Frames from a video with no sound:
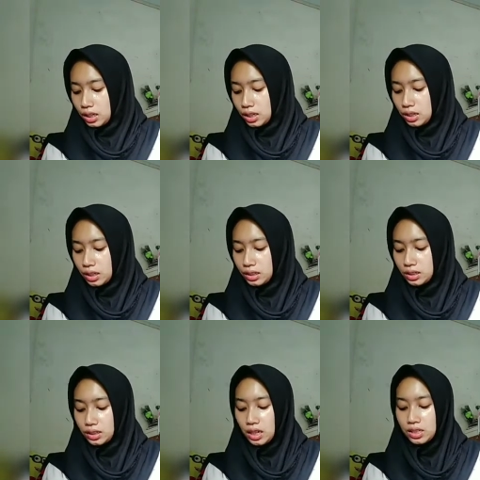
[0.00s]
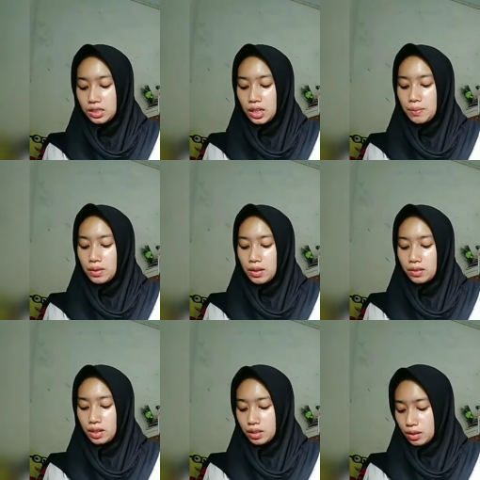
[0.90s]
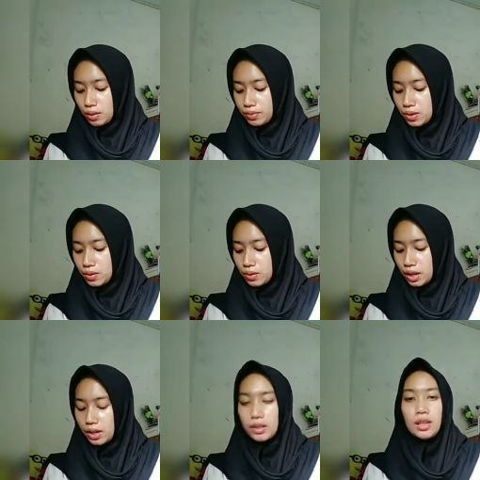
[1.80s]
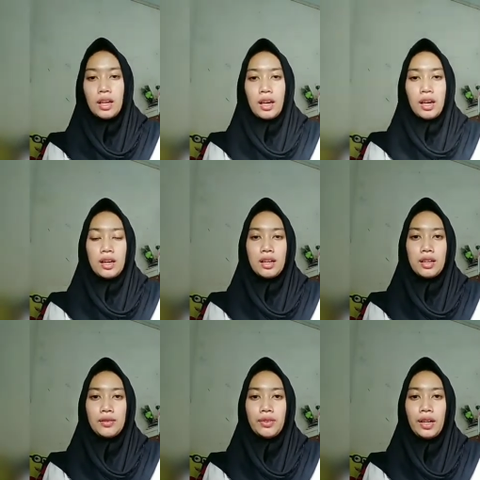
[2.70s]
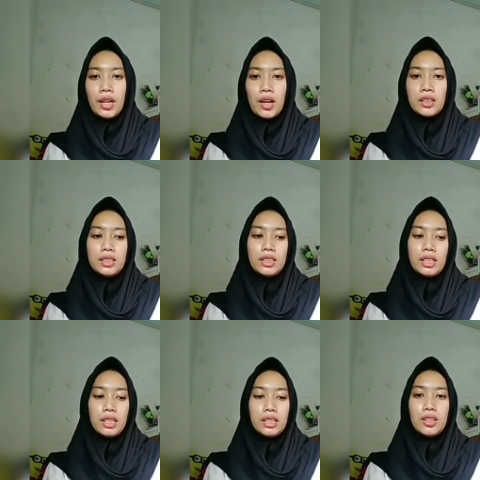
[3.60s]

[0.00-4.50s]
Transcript: read the transcript or interview and find out the